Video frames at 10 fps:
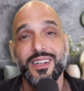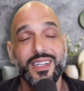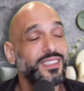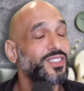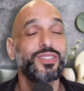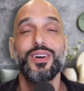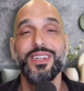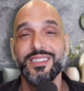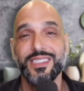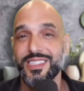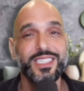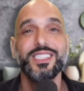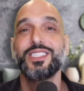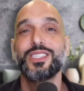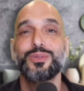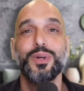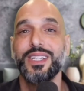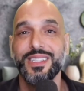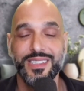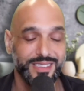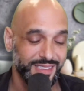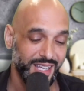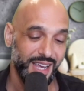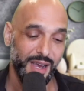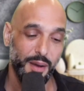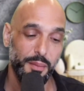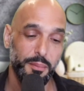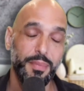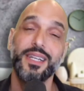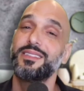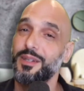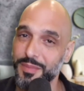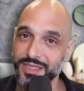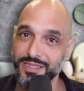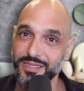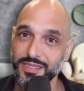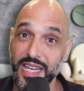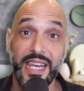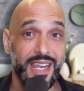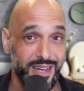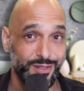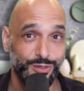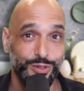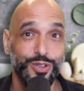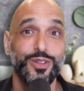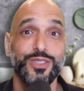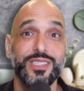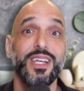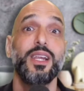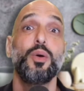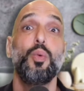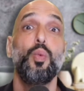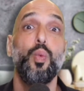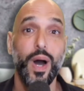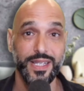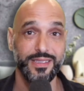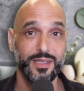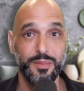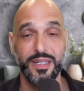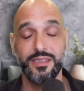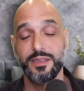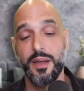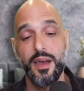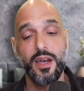It's just not easy. This is just what it is. But it's a must. And now you understand why it's a must.